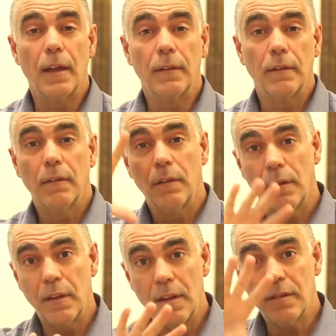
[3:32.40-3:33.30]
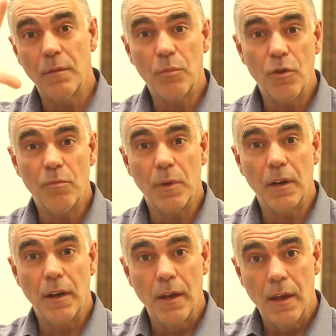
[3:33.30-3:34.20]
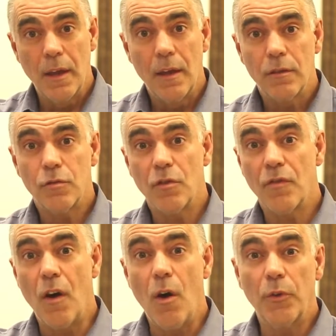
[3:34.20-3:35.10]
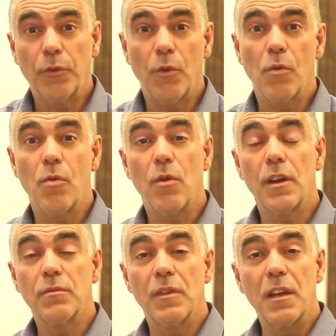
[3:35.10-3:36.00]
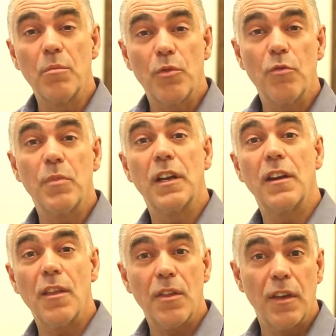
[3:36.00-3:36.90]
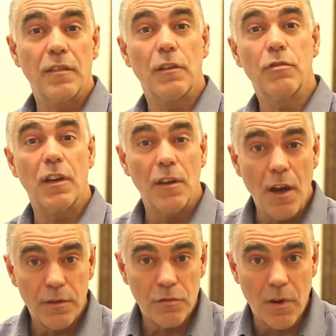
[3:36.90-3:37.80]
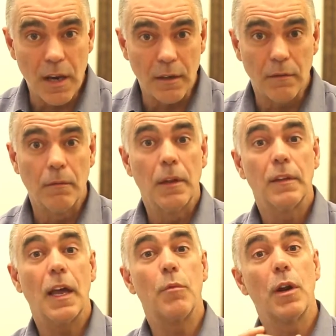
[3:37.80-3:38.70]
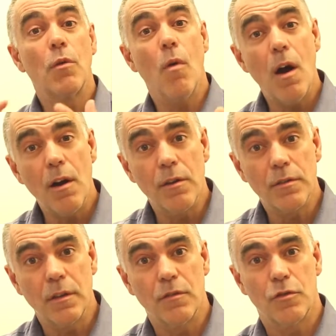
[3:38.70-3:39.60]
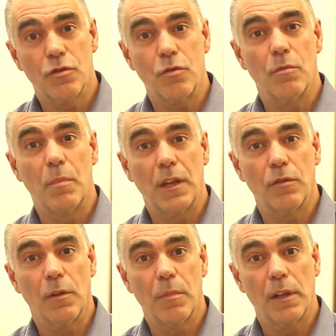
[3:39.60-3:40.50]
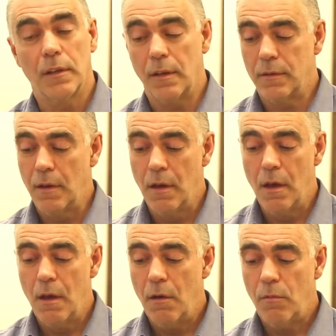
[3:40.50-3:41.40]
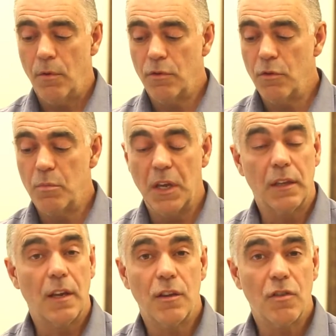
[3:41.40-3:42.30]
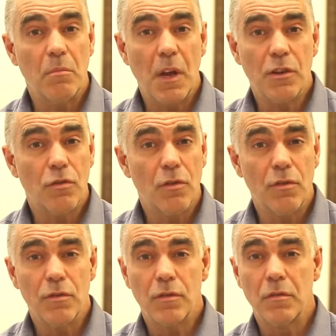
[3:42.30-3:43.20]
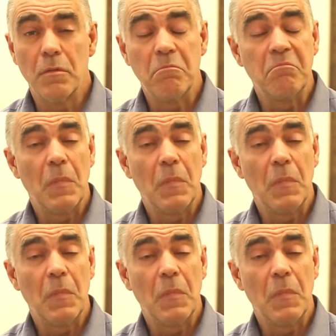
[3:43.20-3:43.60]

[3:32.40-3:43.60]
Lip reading: that this improvement sort of also correlates with improvement in other things that you did not train that require certain mental abilities, whether it be attention measures,